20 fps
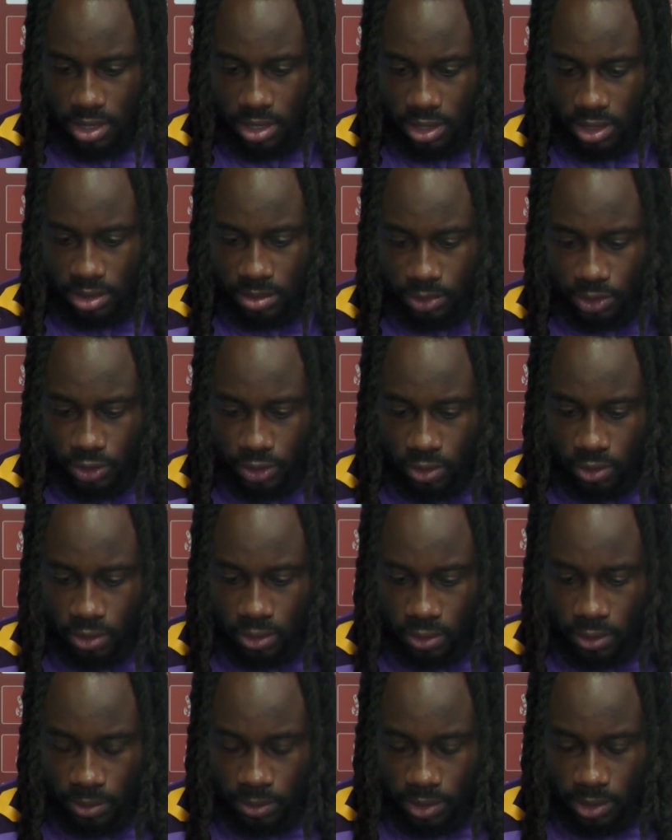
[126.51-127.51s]
And I'm
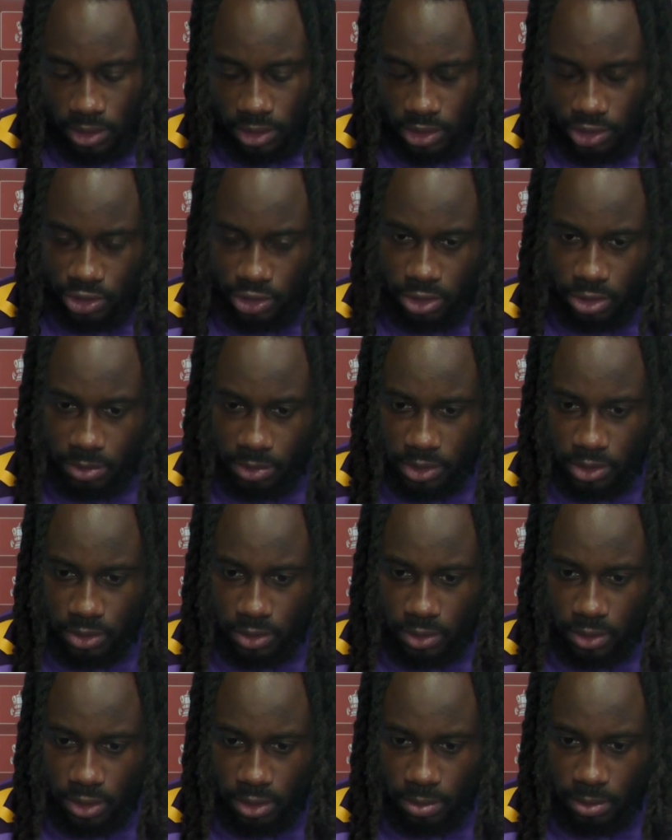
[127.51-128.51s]
sure it shouldn't be
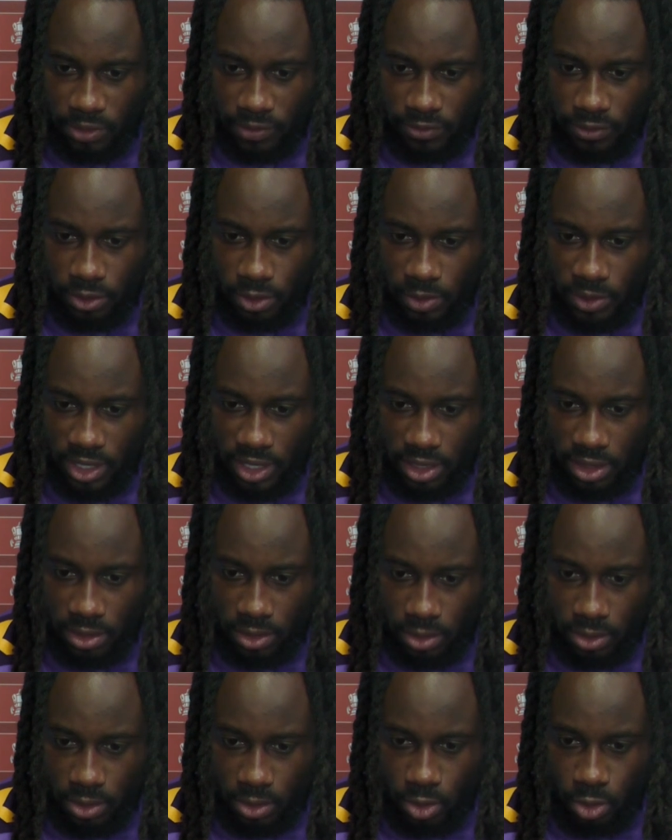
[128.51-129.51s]
too long before we're
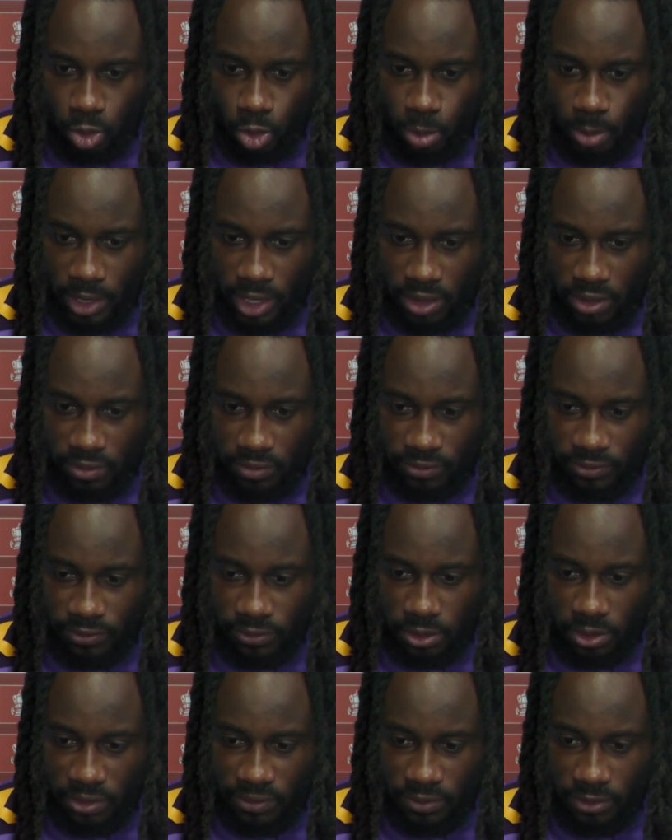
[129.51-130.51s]
all back fully,